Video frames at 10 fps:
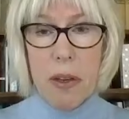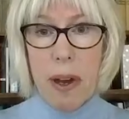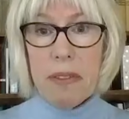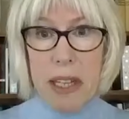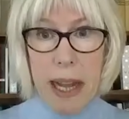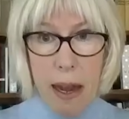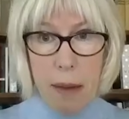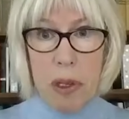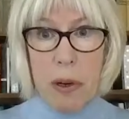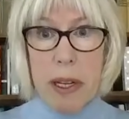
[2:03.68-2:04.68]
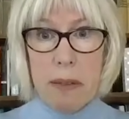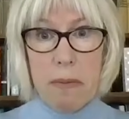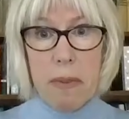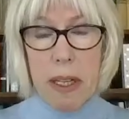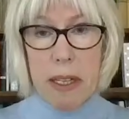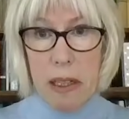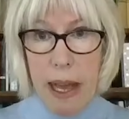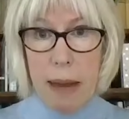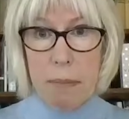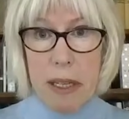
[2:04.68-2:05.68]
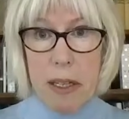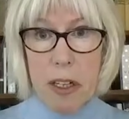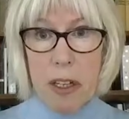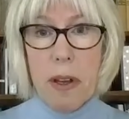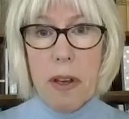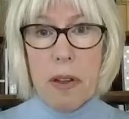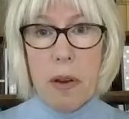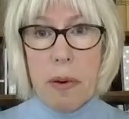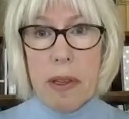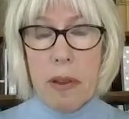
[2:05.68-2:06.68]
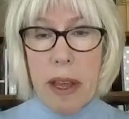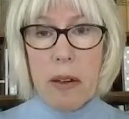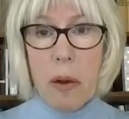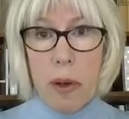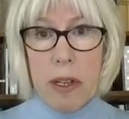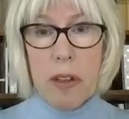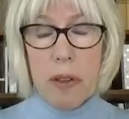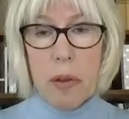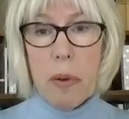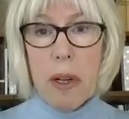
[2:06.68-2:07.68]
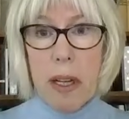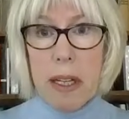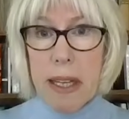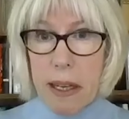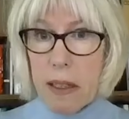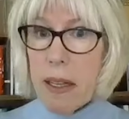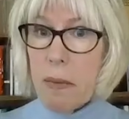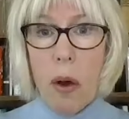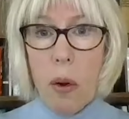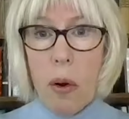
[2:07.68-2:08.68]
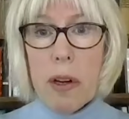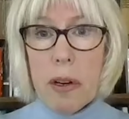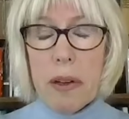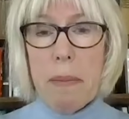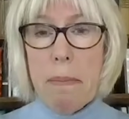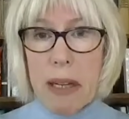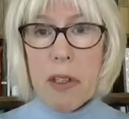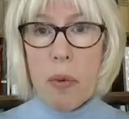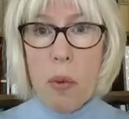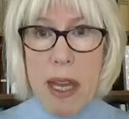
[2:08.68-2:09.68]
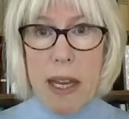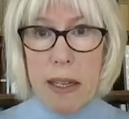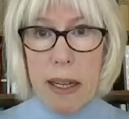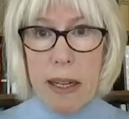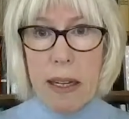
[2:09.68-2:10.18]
You have to capture it in a lab dish. You're either then going to kill it or you're going to much weaken